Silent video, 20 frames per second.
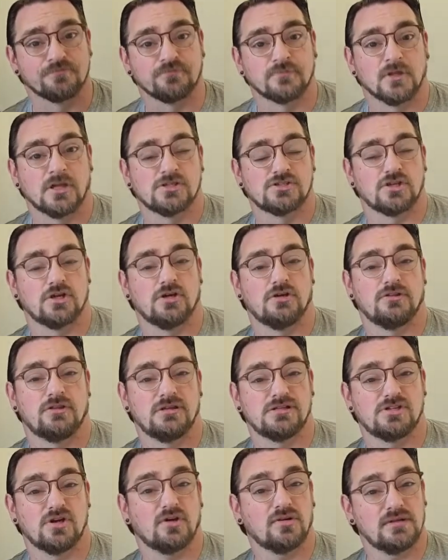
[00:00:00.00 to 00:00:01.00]
So
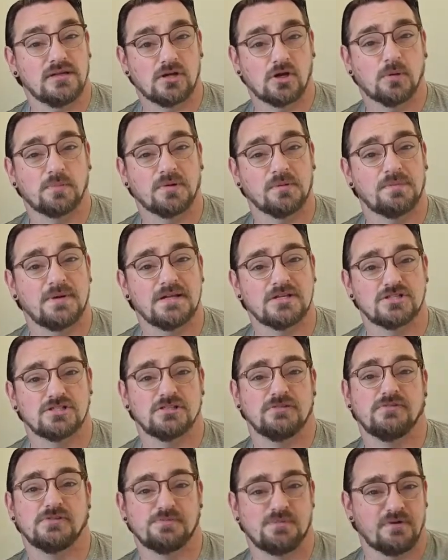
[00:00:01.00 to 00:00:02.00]
there's only a couple of pictures
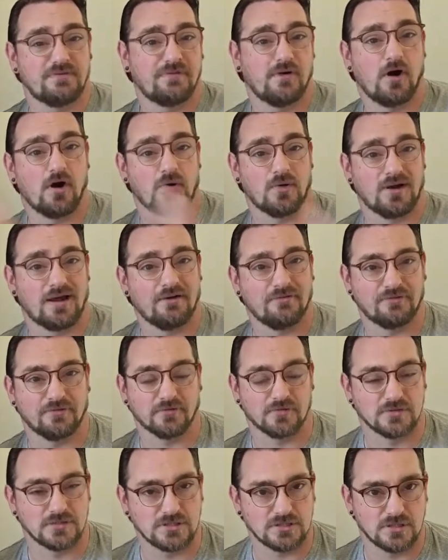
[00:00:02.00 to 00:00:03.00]
of us before and after
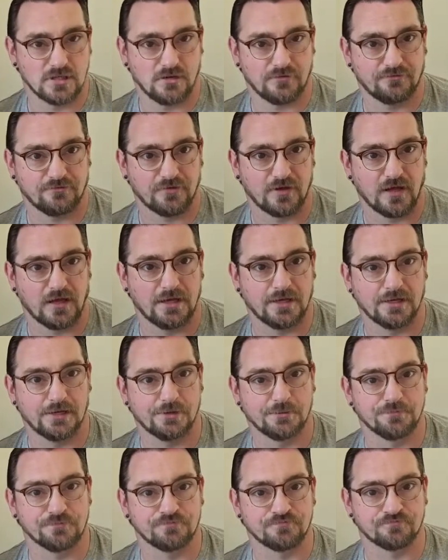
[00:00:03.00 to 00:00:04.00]
and stuff.
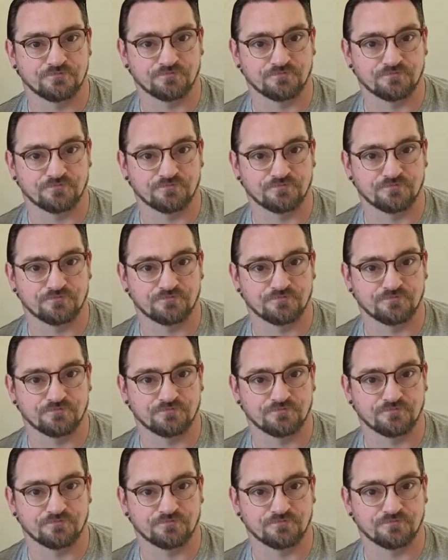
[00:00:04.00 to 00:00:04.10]
I